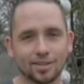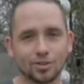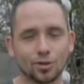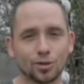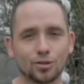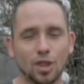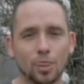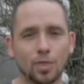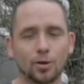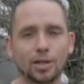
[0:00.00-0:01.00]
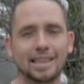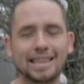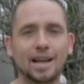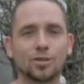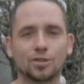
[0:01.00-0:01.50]
turns
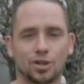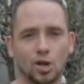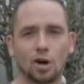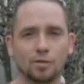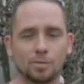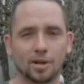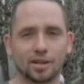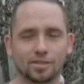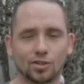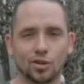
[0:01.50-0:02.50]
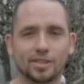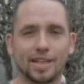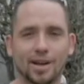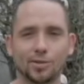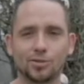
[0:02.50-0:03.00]
30,000 coffee mugs on his
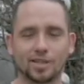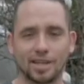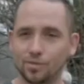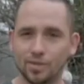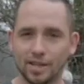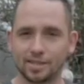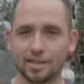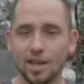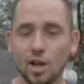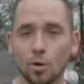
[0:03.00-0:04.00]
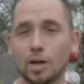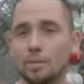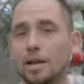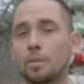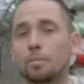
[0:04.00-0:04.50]
house and fence. We're gonna
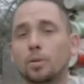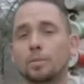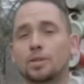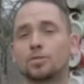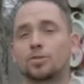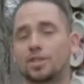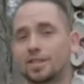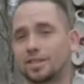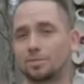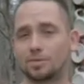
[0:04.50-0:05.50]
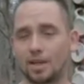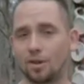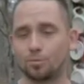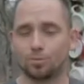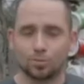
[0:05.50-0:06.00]
meet up with Mr. Sisk
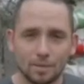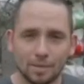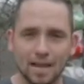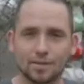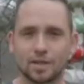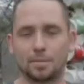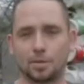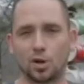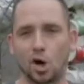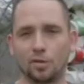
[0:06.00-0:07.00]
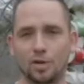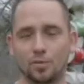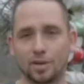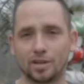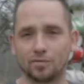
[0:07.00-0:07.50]
himself, probably have a cup of coffee
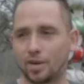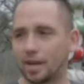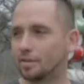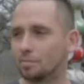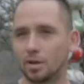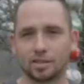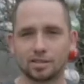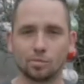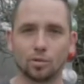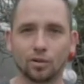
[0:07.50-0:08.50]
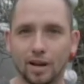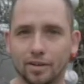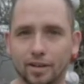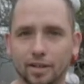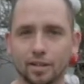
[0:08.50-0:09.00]
if we can find a mug somewhere
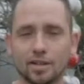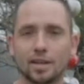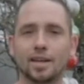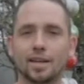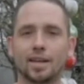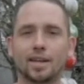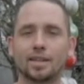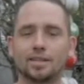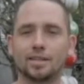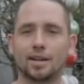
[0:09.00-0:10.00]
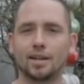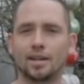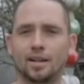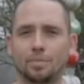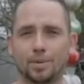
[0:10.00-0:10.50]
around here. And
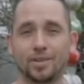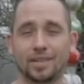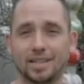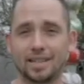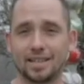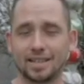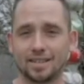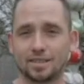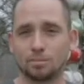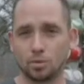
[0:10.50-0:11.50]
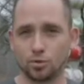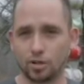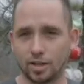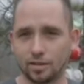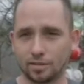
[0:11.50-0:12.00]
uh, apparently he has some
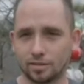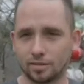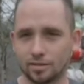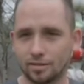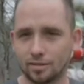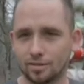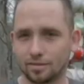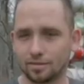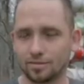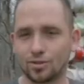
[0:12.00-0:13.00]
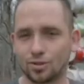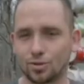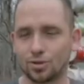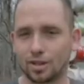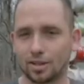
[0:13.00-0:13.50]
moonshine. So let's
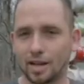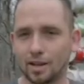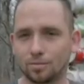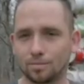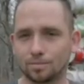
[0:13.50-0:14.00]
go check it out.